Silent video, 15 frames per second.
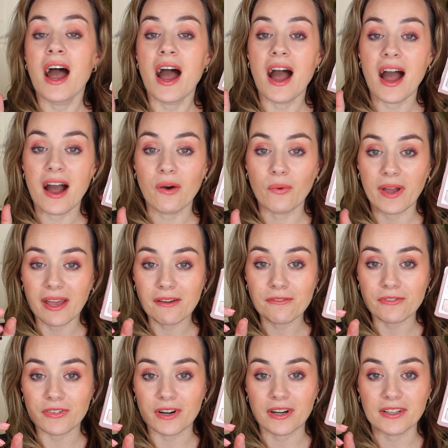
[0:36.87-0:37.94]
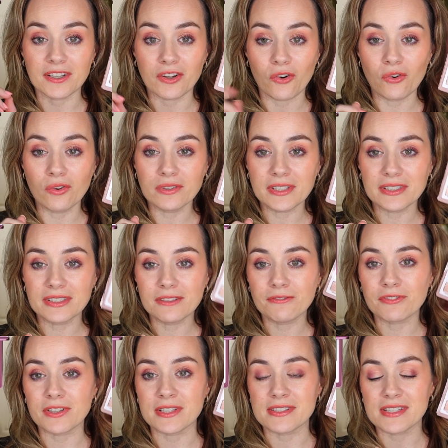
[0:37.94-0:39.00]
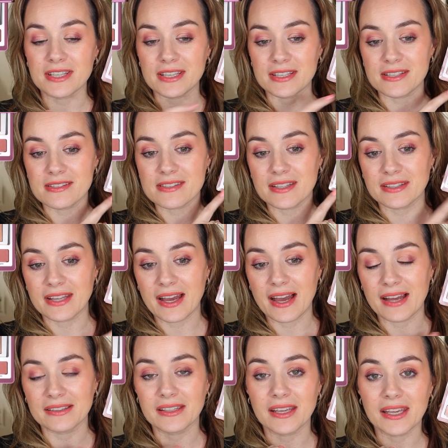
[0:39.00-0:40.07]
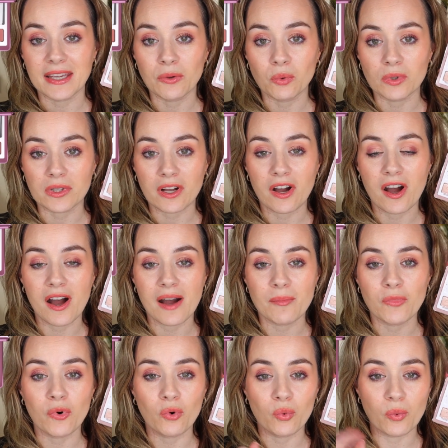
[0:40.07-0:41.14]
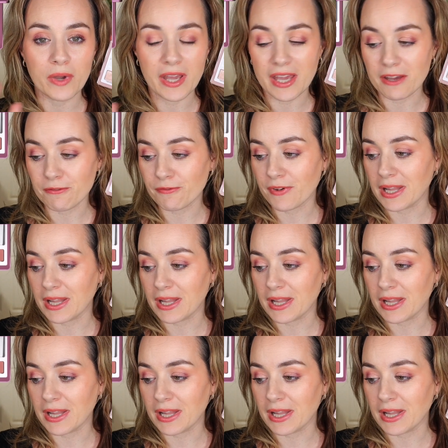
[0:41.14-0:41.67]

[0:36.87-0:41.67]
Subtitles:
However, the only difference is that it will come with